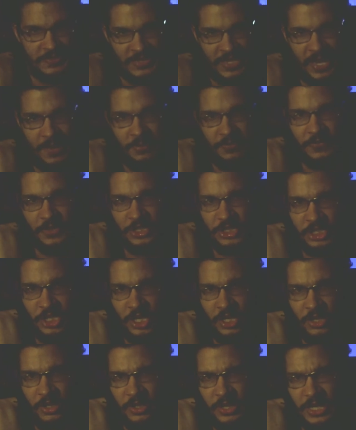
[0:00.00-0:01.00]
top of each
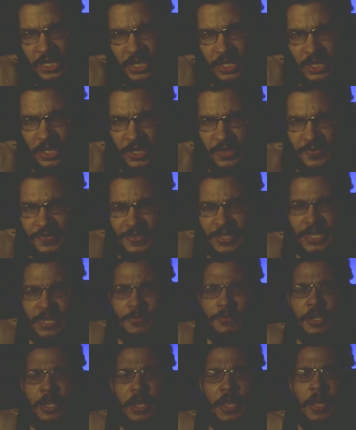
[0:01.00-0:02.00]
other, it
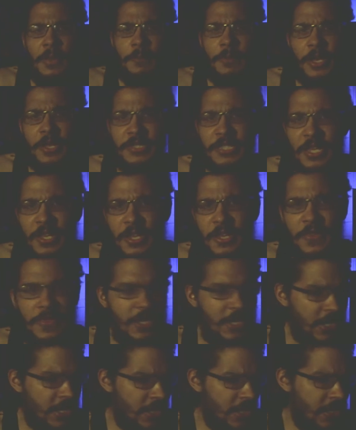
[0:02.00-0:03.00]
seemed. But in
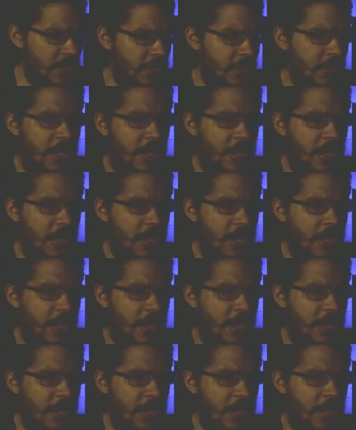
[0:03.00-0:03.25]
the end,